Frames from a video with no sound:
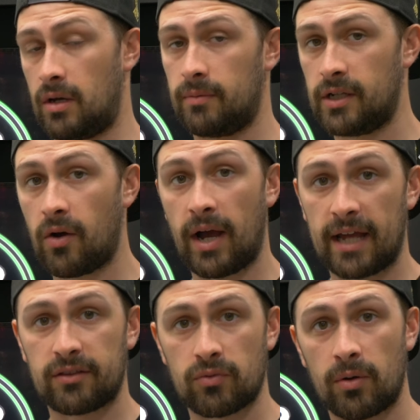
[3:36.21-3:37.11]
I
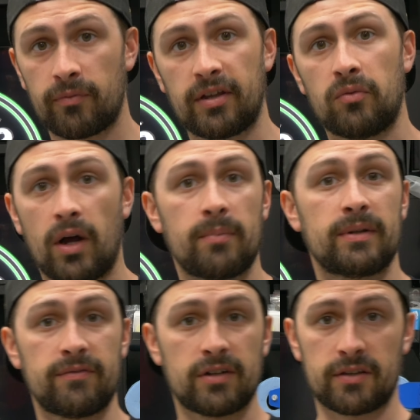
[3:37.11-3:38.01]
had the Roam V1,
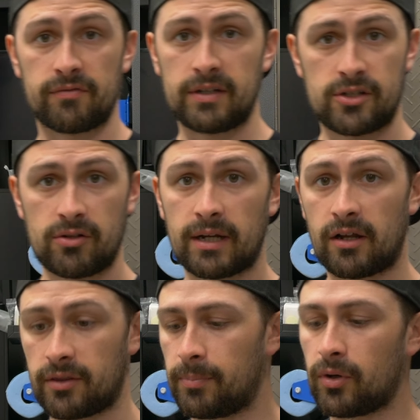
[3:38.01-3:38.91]
but even on the V2 and
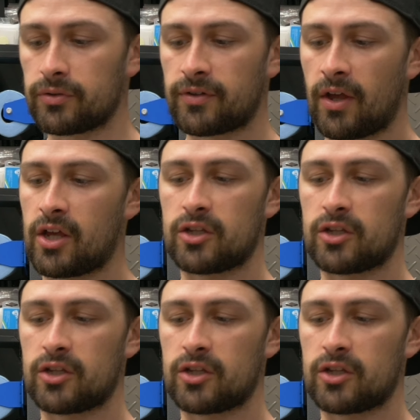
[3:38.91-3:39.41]
on the Bolt,